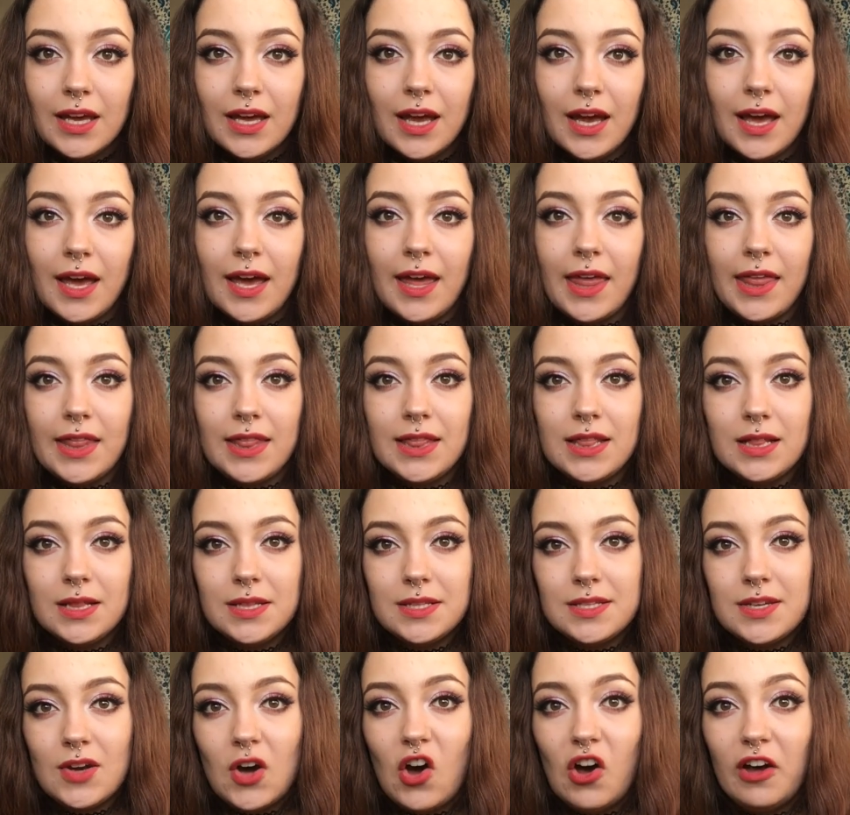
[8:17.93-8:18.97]
and
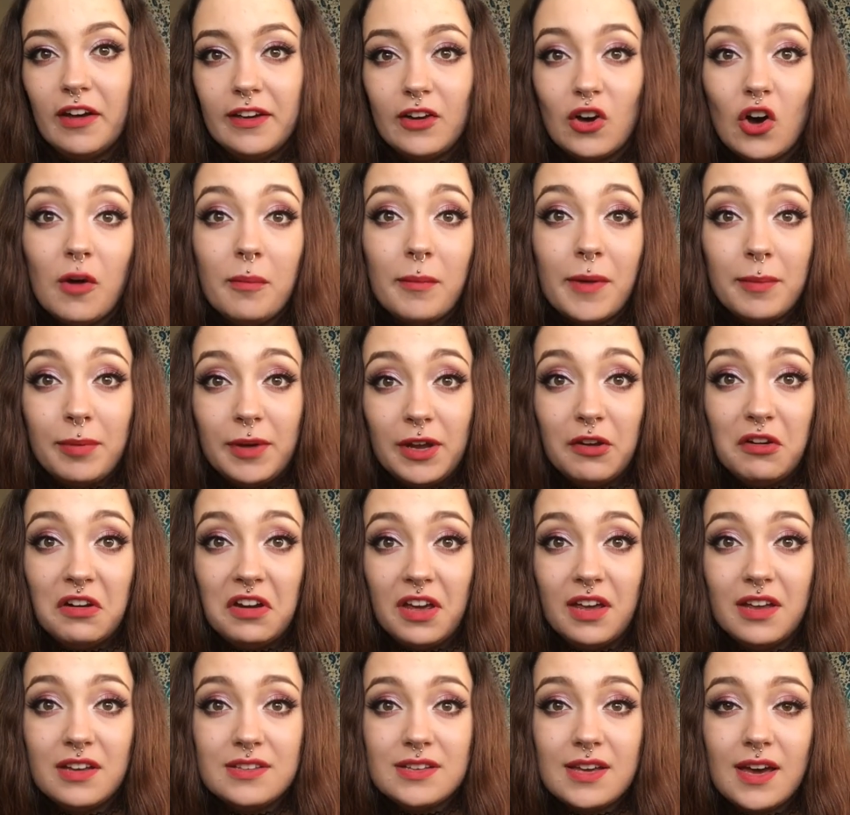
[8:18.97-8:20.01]
I got my
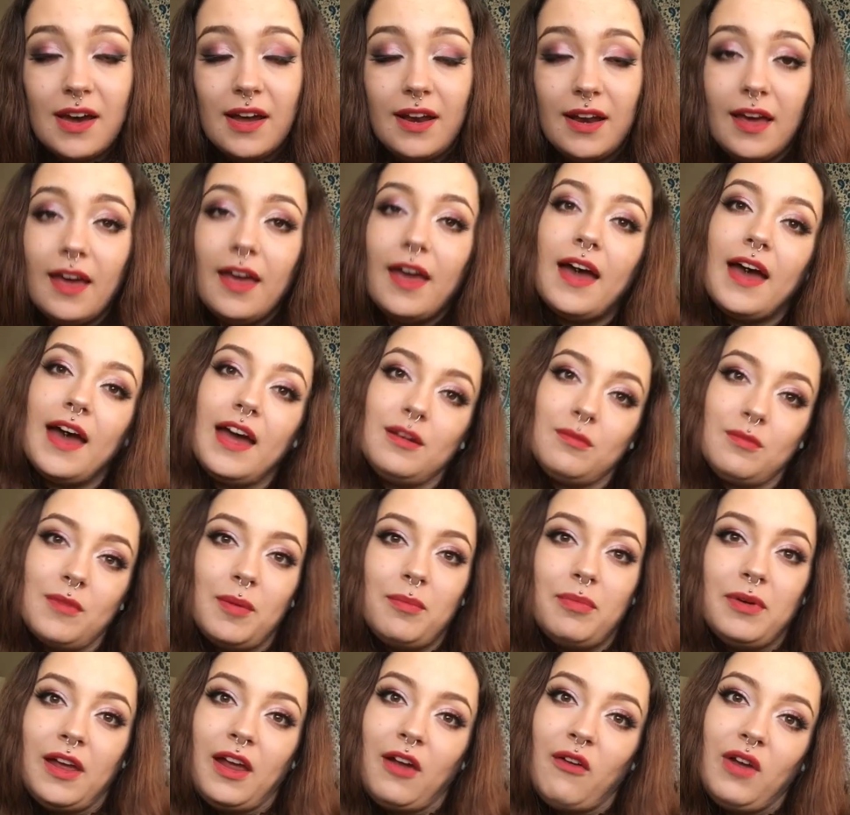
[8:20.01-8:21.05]
period, and I had my
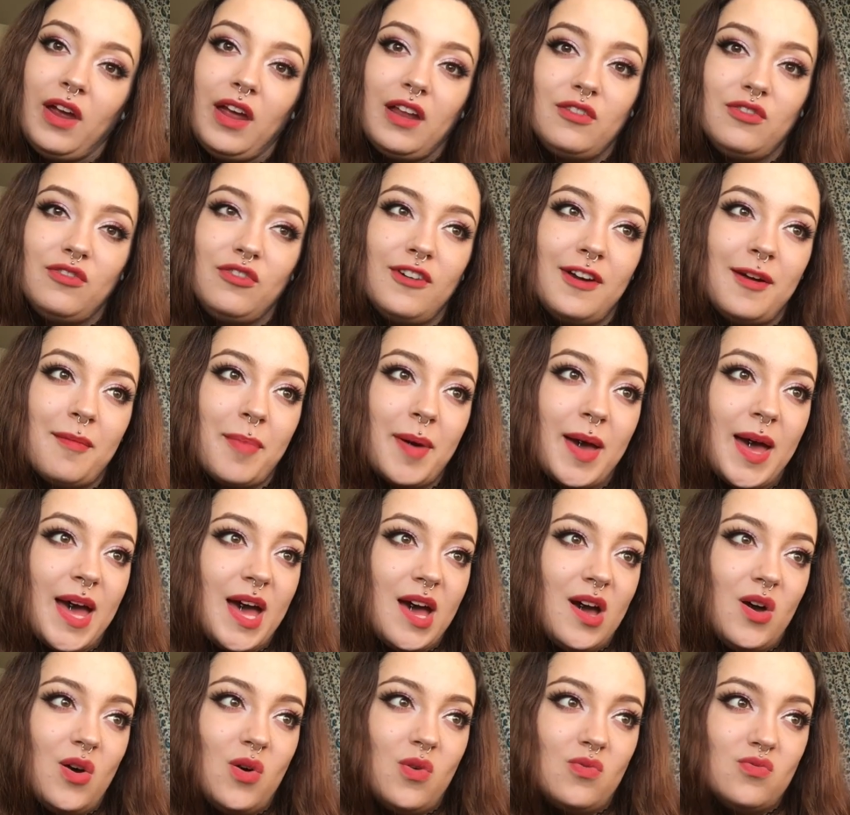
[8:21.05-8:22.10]
period for
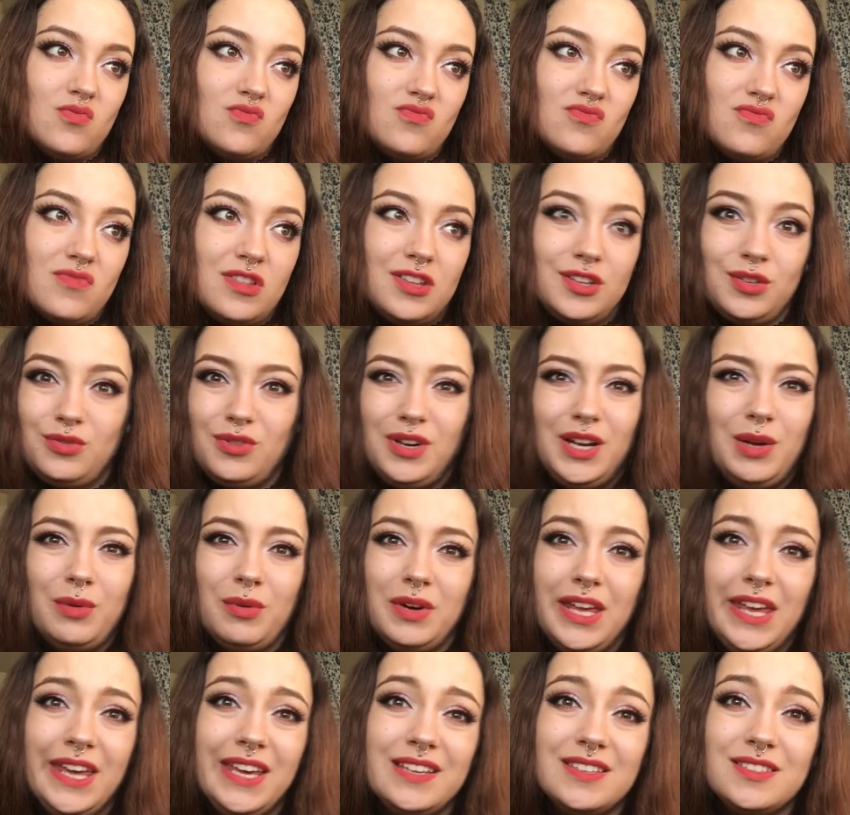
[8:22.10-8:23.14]
about 3
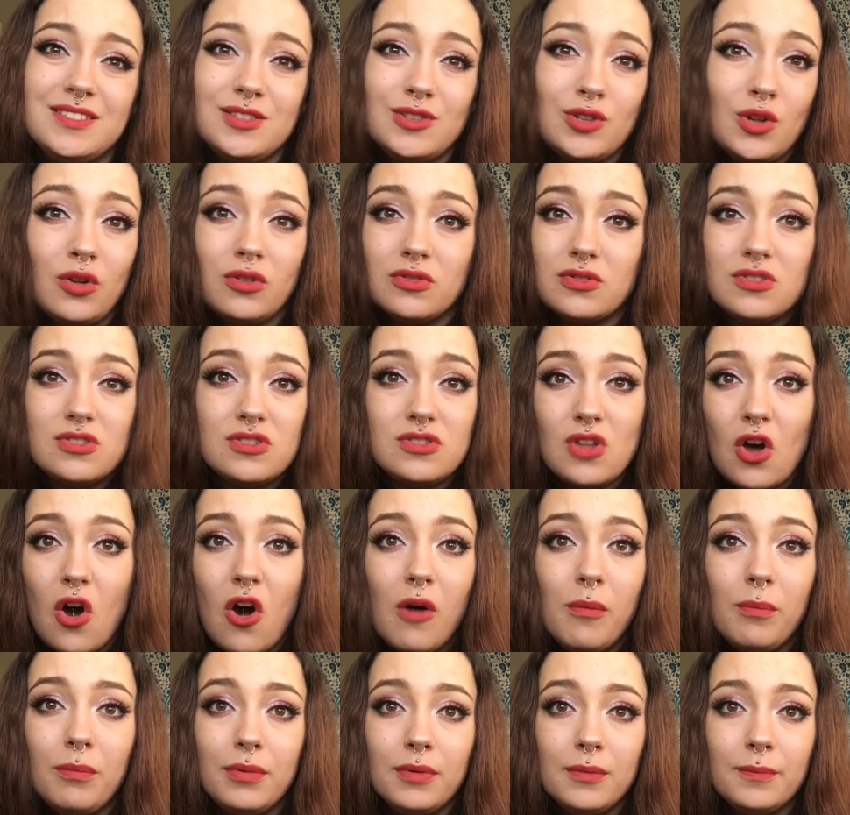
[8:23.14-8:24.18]
weeks non-stop,
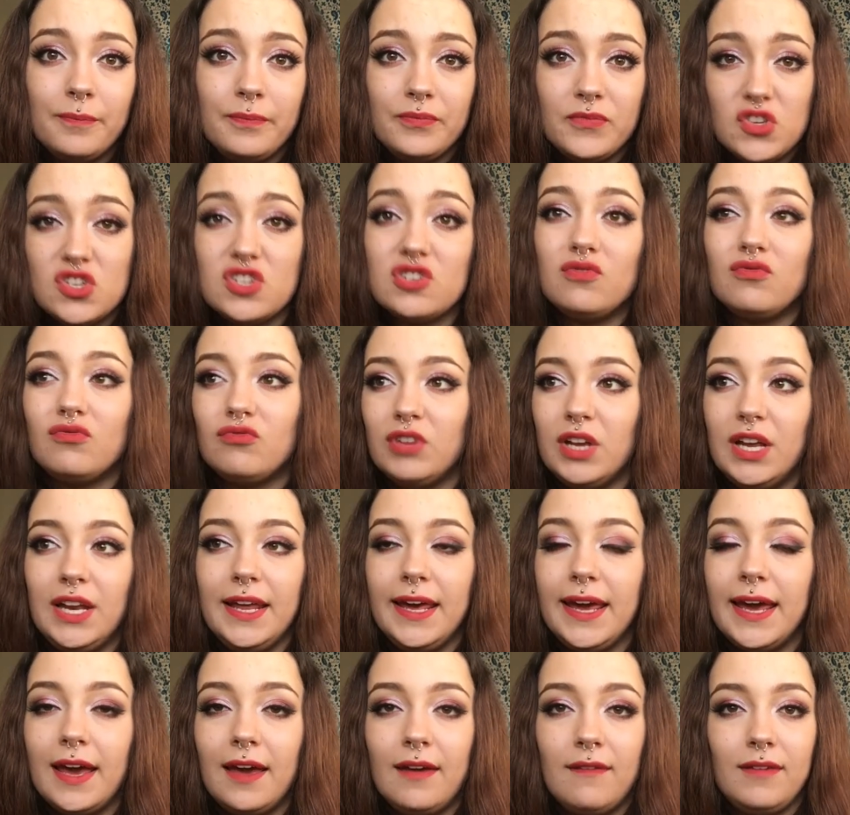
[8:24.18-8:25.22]
just really
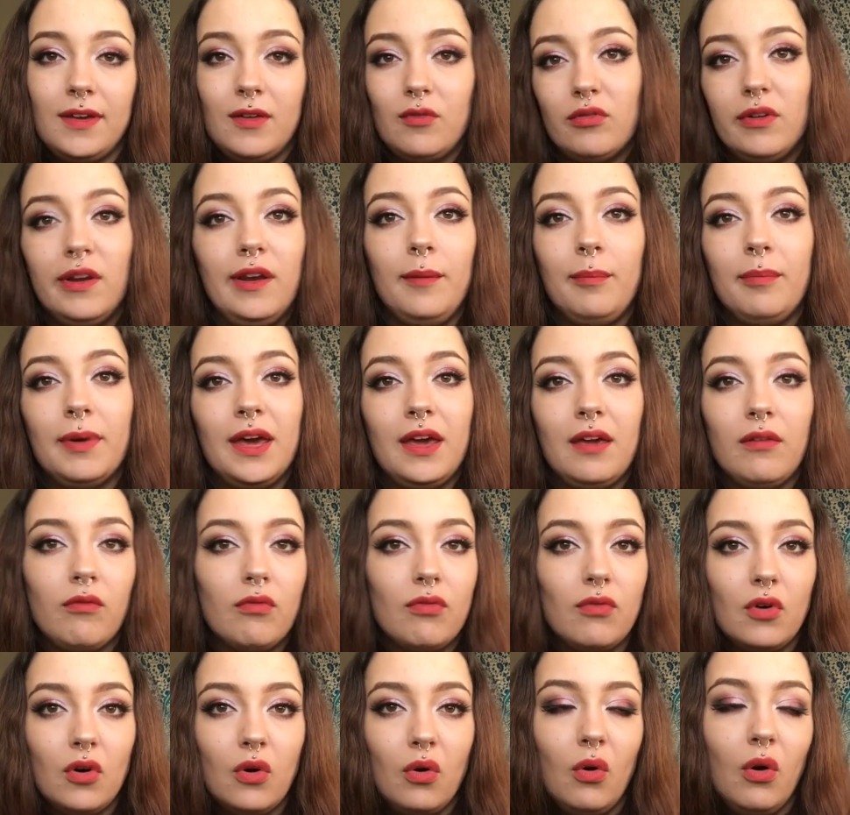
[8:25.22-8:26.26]
heavy, really
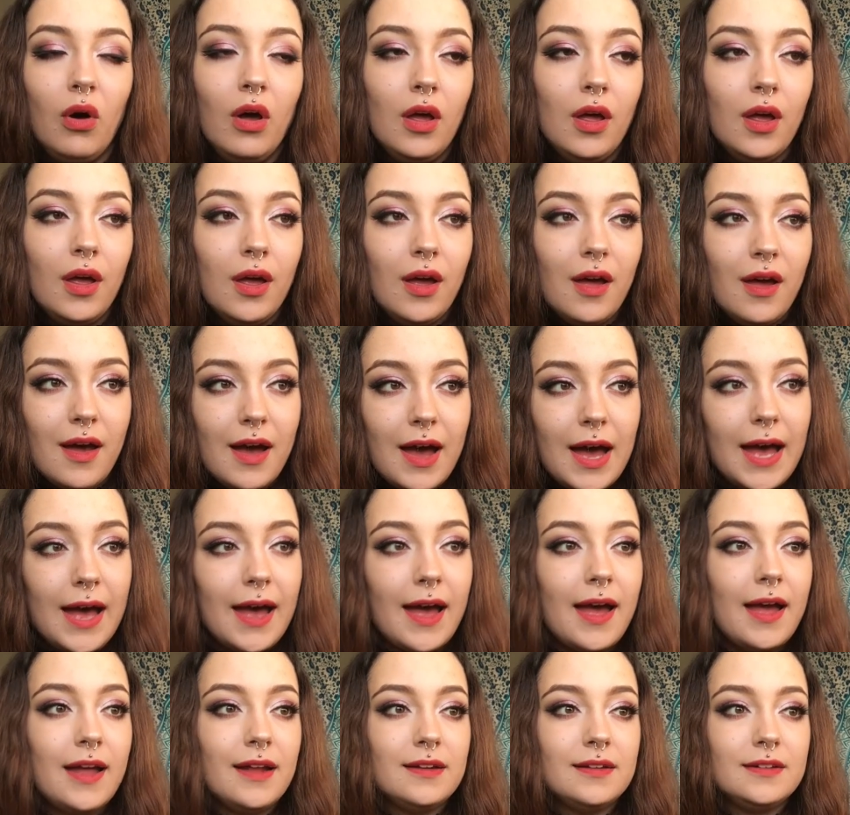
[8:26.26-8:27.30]
painful.
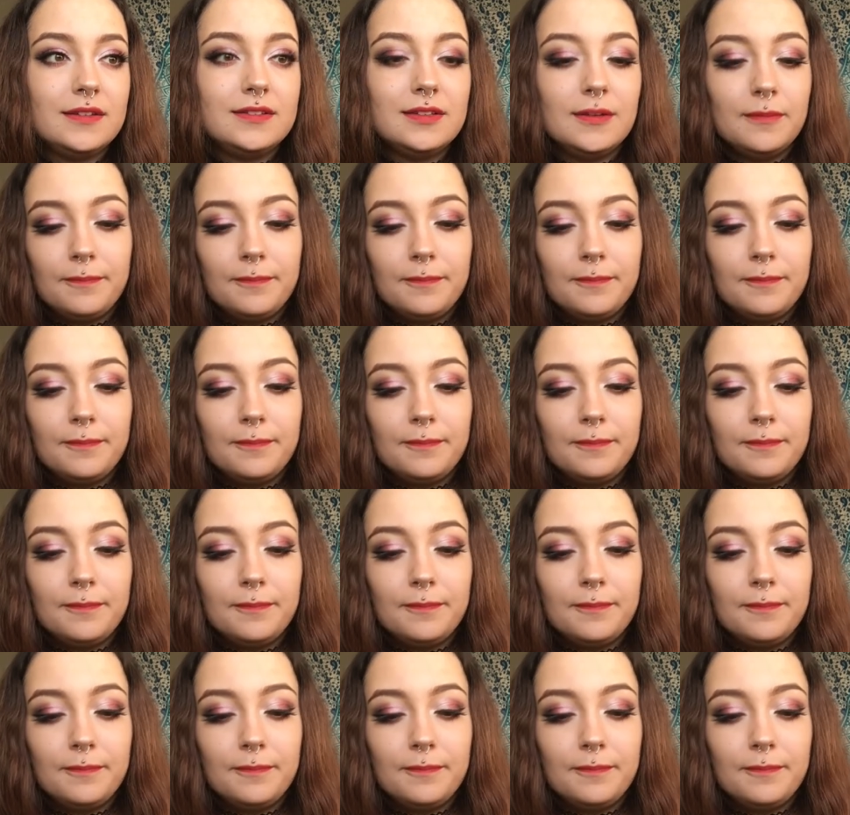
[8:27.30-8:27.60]
And